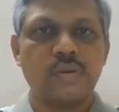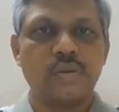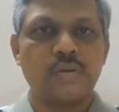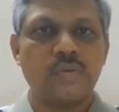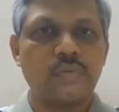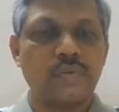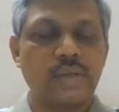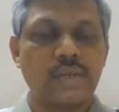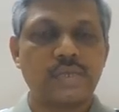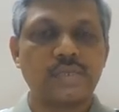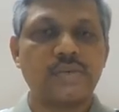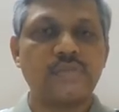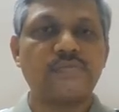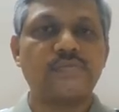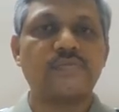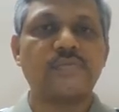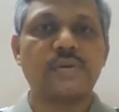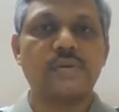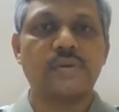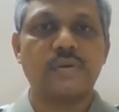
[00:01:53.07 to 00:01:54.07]
Whereas
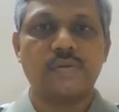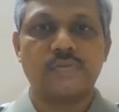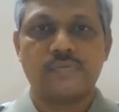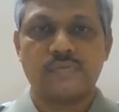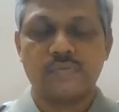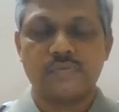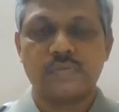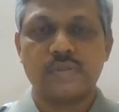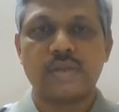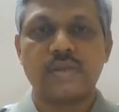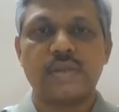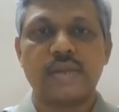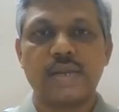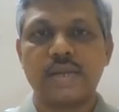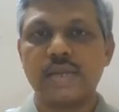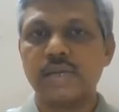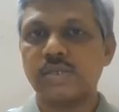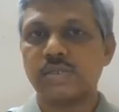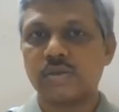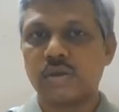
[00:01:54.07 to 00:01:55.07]
if, if the
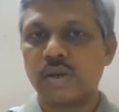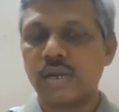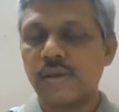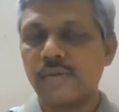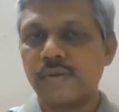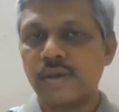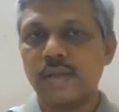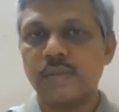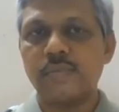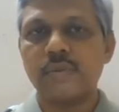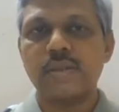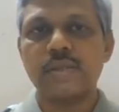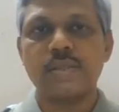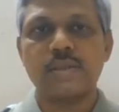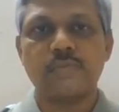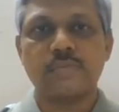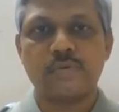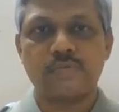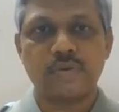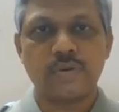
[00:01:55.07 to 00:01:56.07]
data is not available in
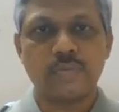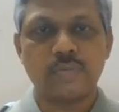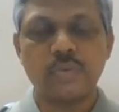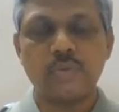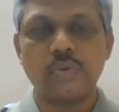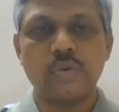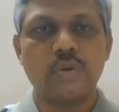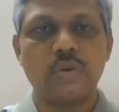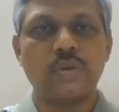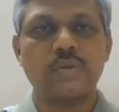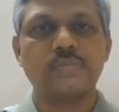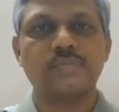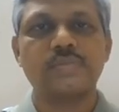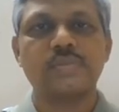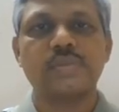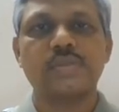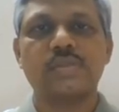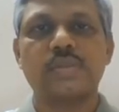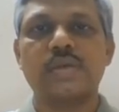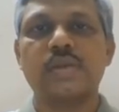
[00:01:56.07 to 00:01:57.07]
the buffer pool,
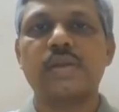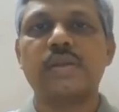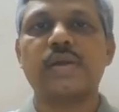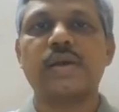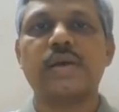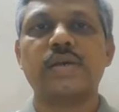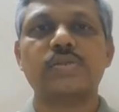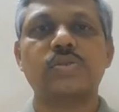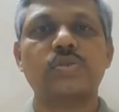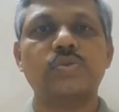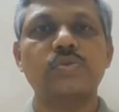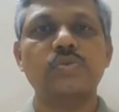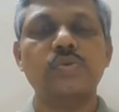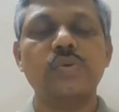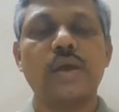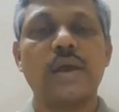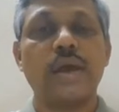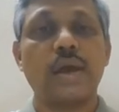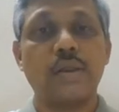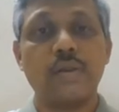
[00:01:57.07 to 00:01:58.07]
then it has
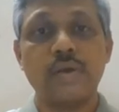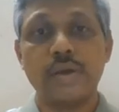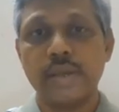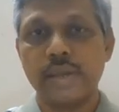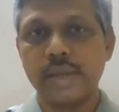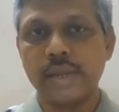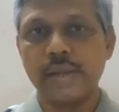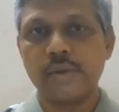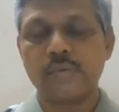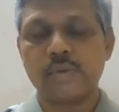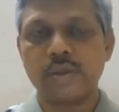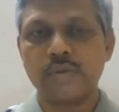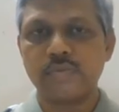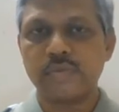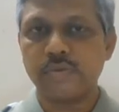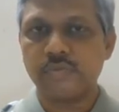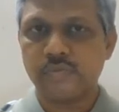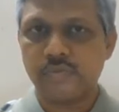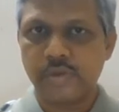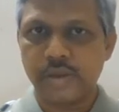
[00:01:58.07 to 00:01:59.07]
to allocate one of
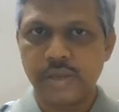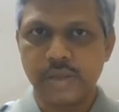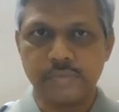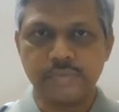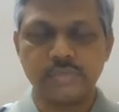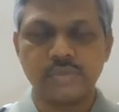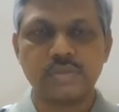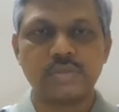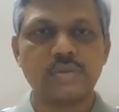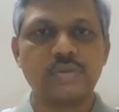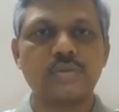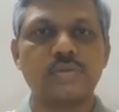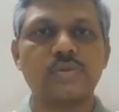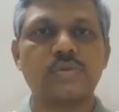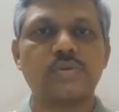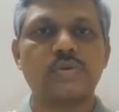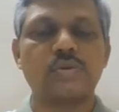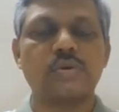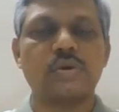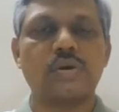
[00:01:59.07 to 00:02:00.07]
the frames
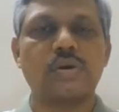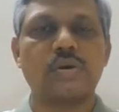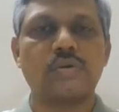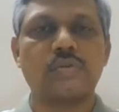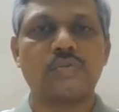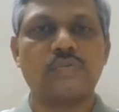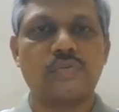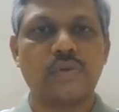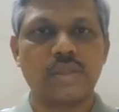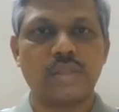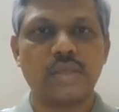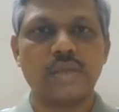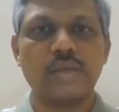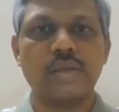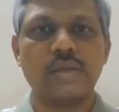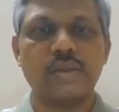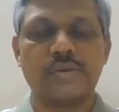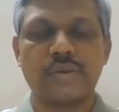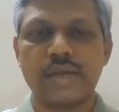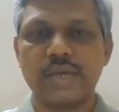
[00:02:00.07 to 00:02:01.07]
uh, for
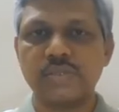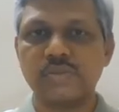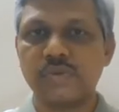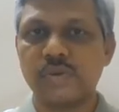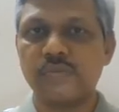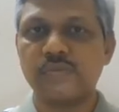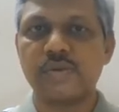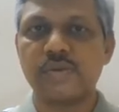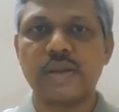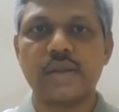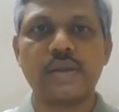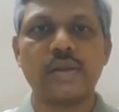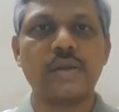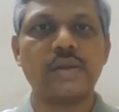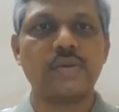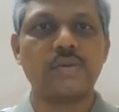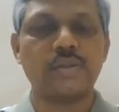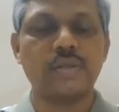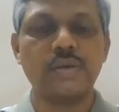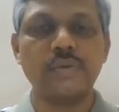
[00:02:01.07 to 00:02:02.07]
the transfer of data
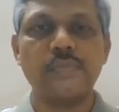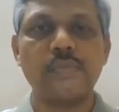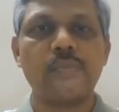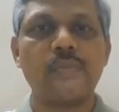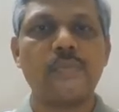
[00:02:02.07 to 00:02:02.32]
into the